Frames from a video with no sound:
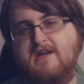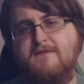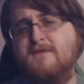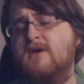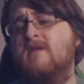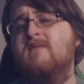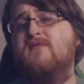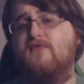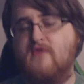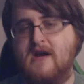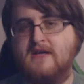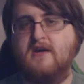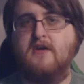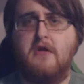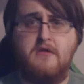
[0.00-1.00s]
so if I'm going to be
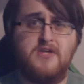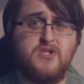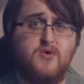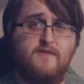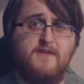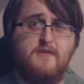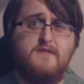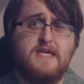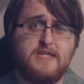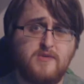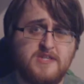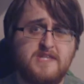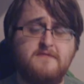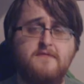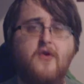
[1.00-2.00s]
frank and honest with you, this
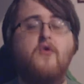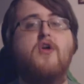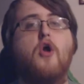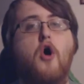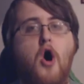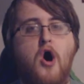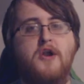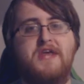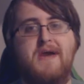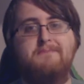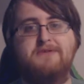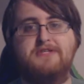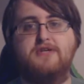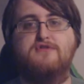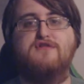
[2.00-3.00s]
was a very odd
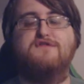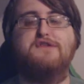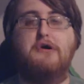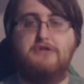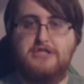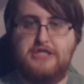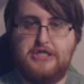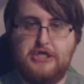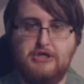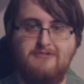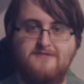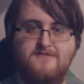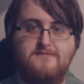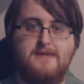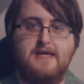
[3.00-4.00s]
episode of Doctor
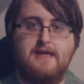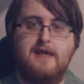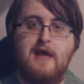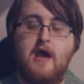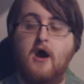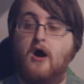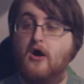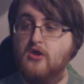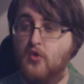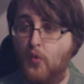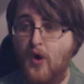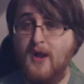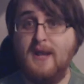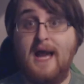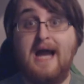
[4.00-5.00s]
Who for me. On the
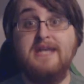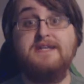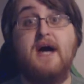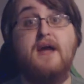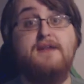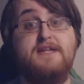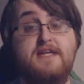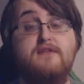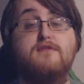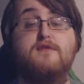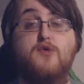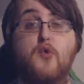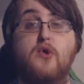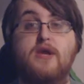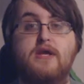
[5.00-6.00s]
one hand, I did
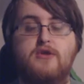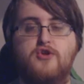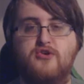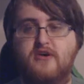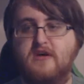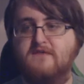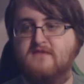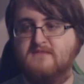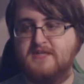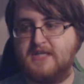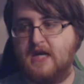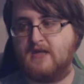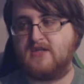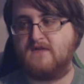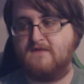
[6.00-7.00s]
thoroughly enjoy it from
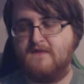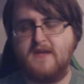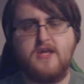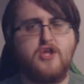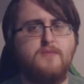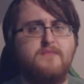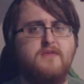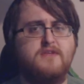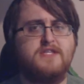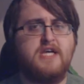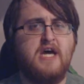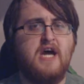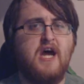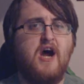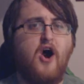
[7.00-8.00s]
start to finish, but
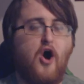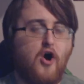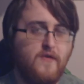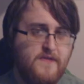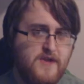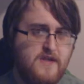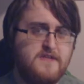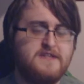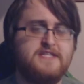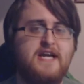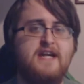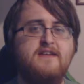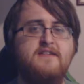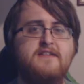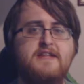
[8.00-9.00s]
on the other
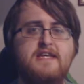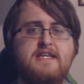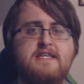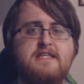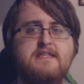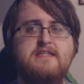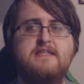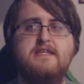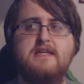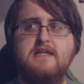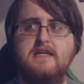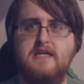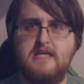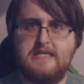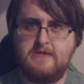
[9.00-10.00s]
side of things,
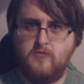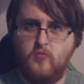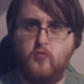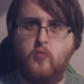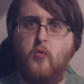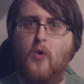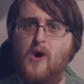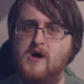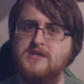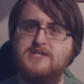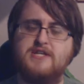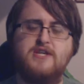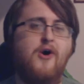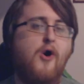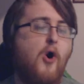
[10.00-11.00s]
it
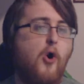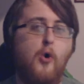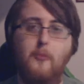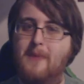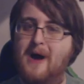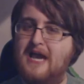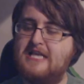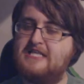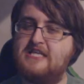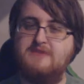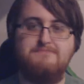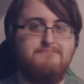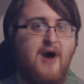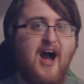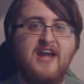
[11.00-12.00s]
was an
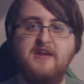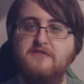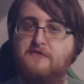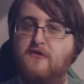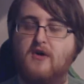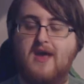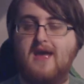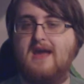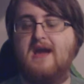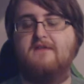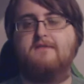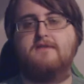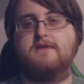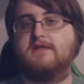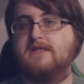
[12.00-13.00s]
almighty mindfuck, I
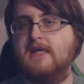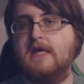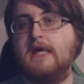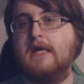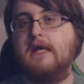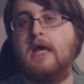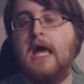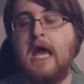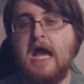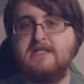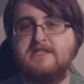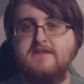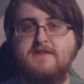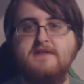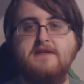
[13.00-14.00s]
have to say,
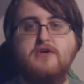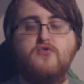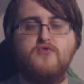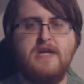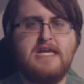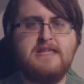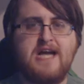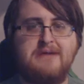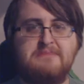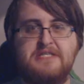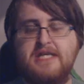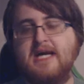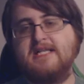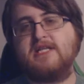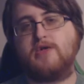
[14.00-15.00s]
to the degree that I'm
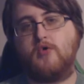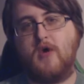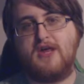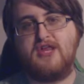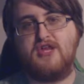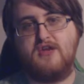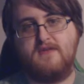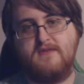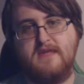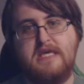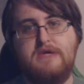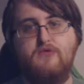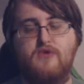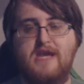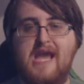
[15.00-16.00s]
starting to question
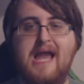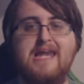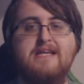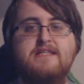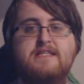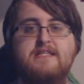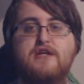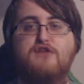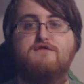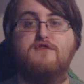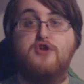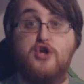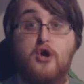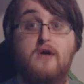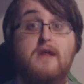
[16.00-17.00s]
the reality of
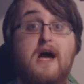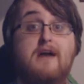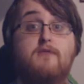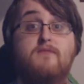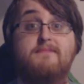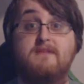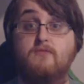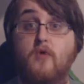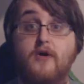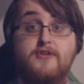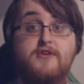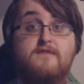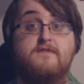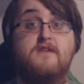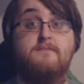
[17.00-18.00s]
the show that I've been
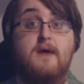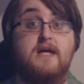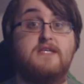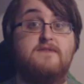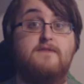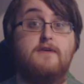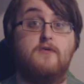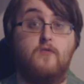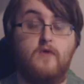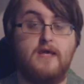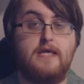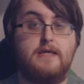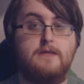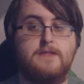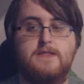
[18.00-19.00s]
watching the past few
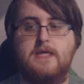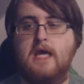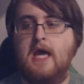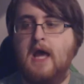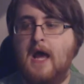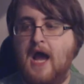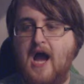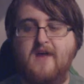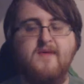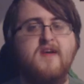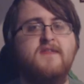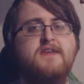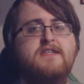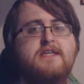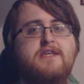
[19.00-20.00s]
weeks. I'm
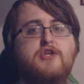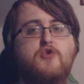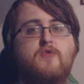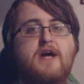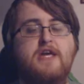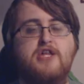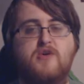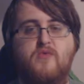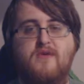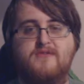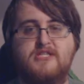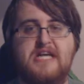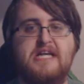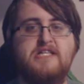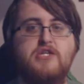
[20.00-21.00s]
at this situation where I'm
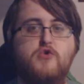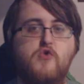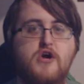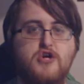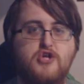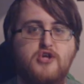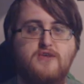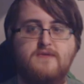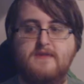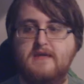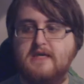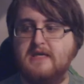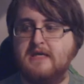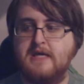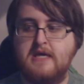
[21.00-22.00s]
starting to
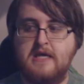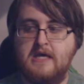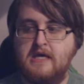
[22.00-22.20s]
question